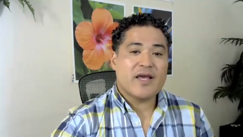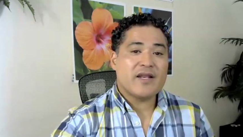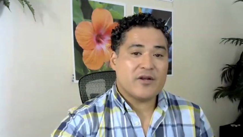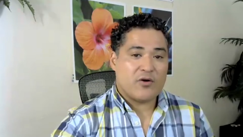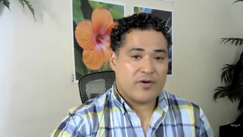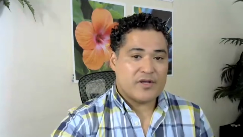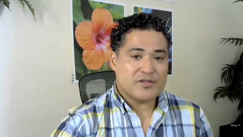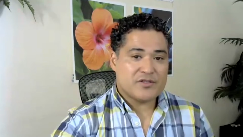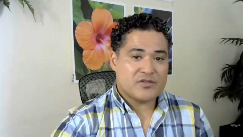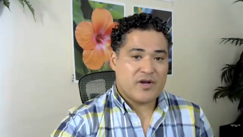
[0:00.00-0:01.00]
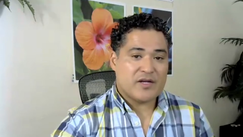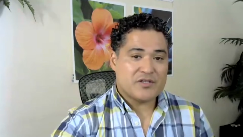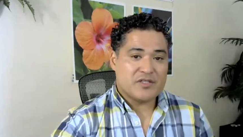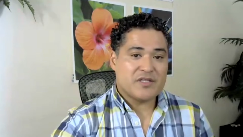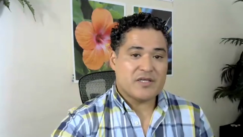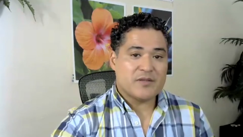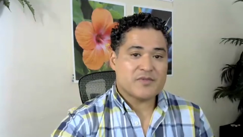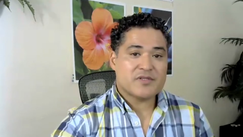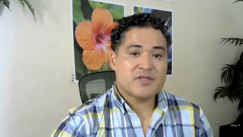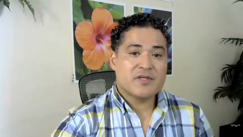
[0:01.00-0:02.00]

and integration strategy teams.